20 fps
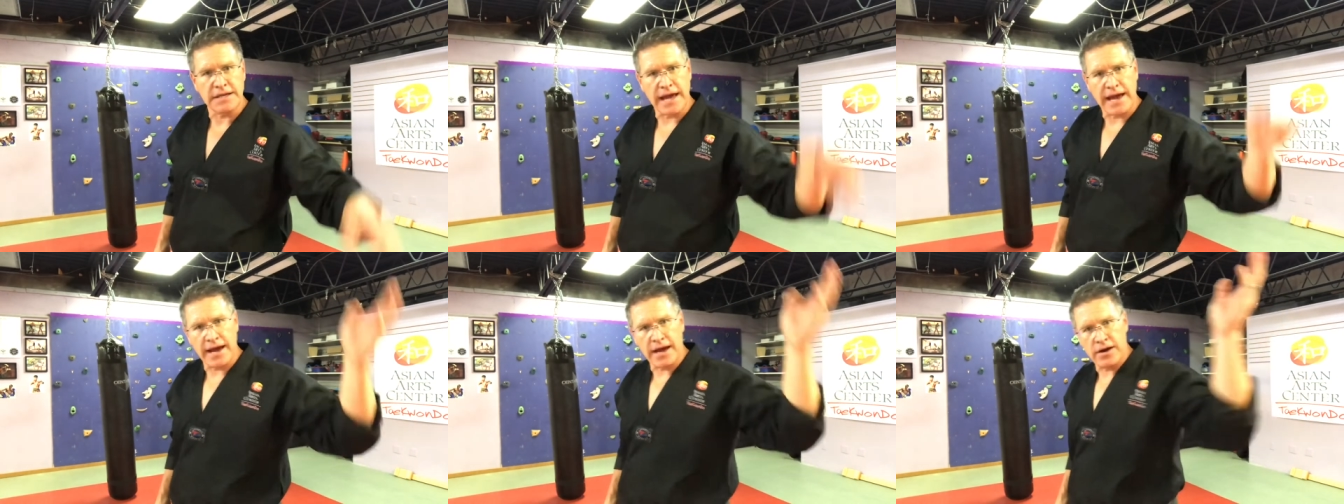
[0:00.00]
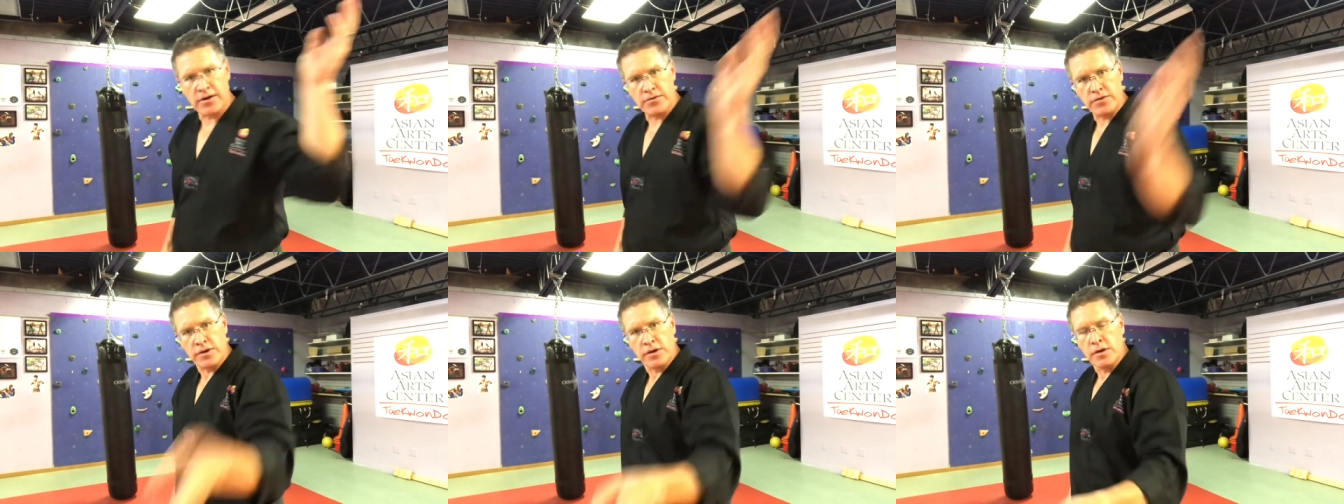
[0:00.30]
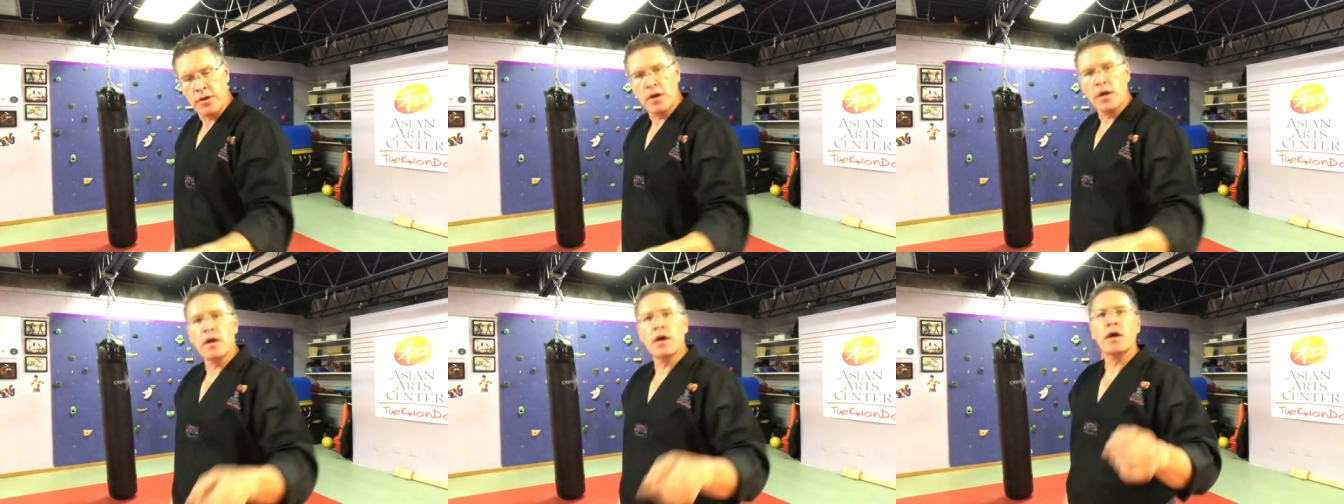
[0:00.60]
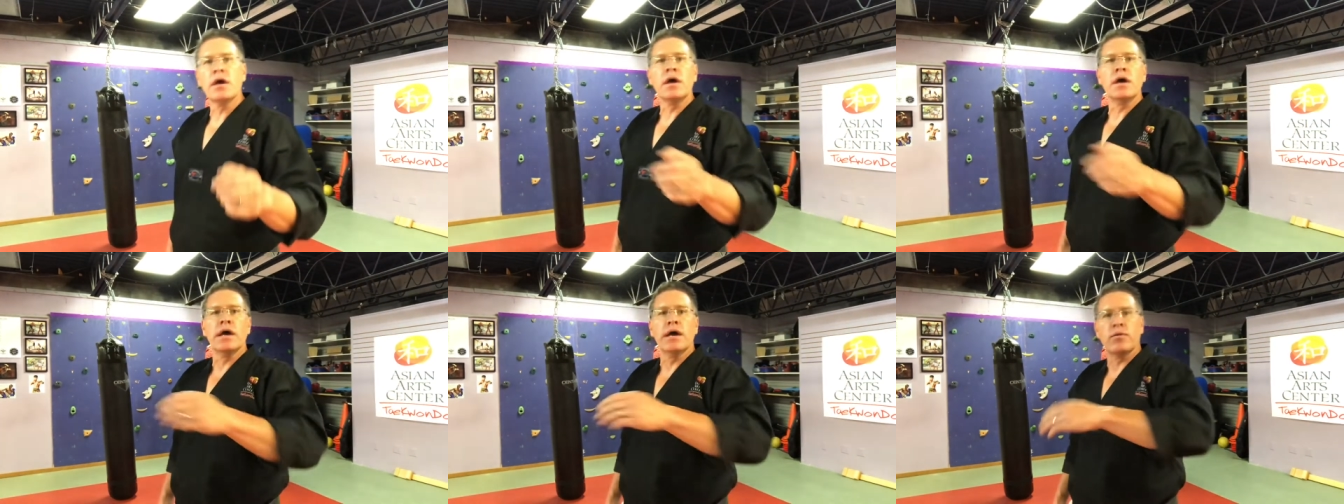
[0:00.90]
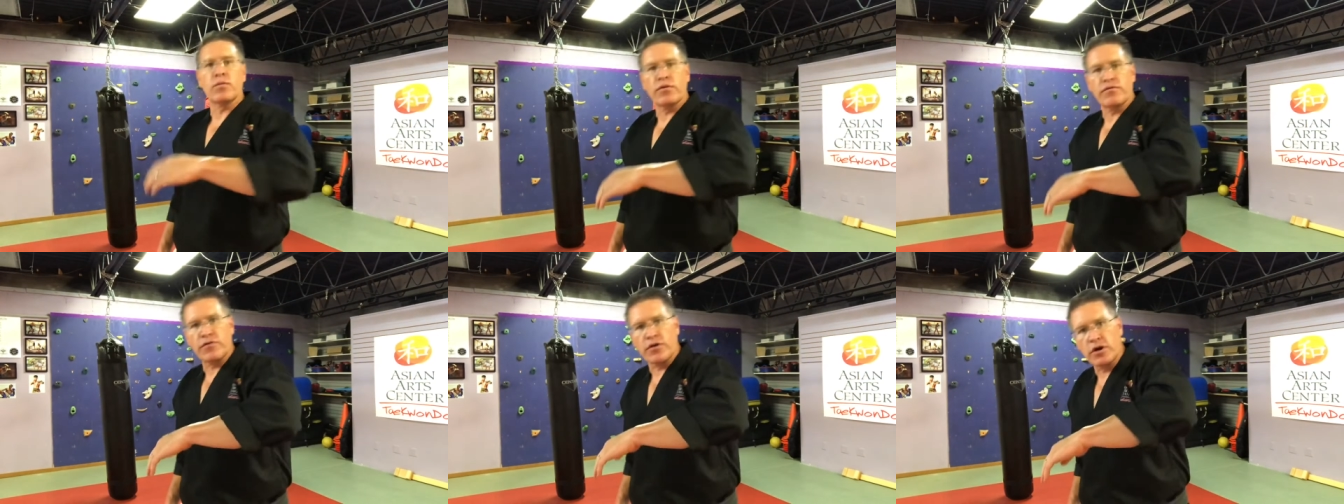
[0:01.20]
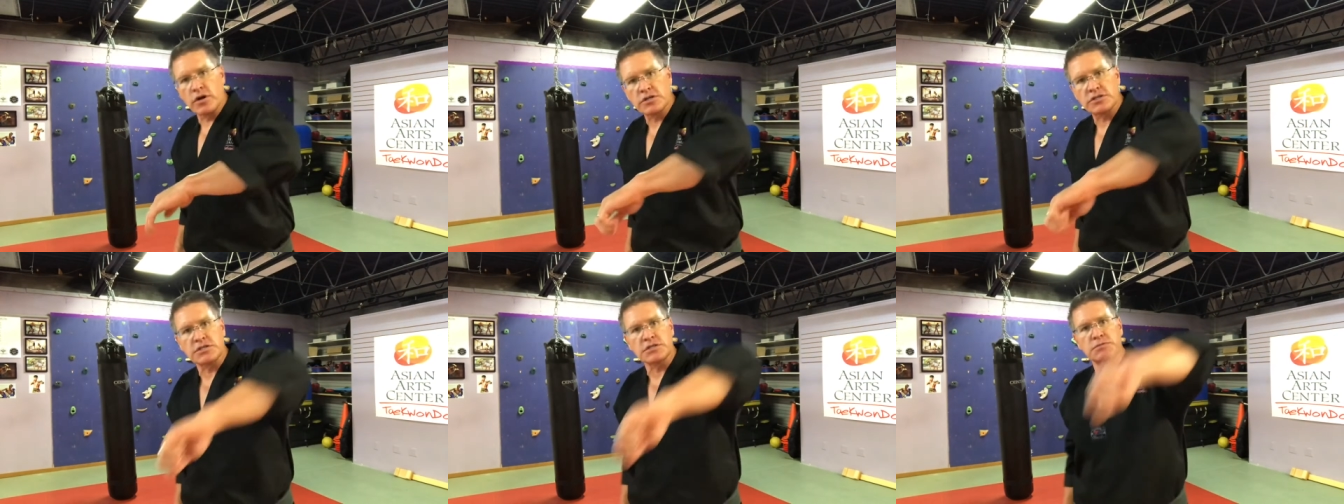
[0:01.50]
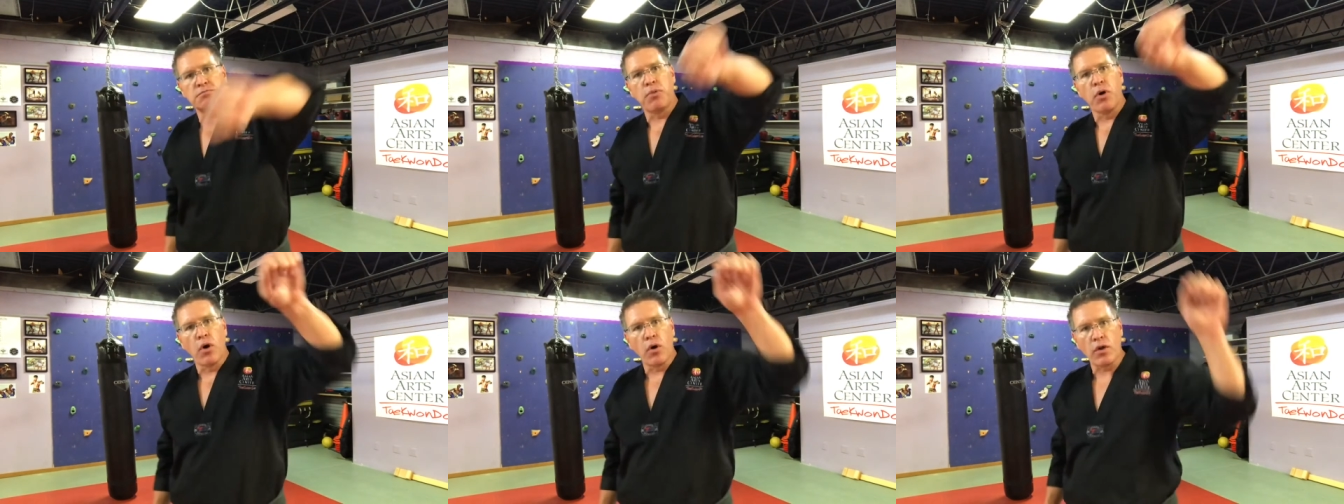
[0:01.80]
down, and reverse is
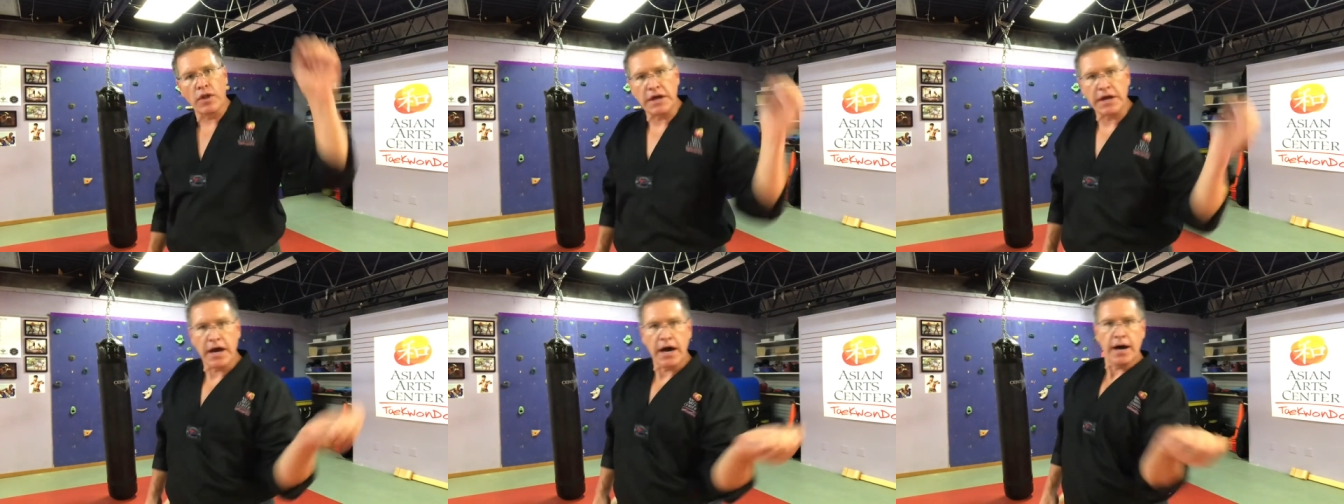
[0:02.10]
pulling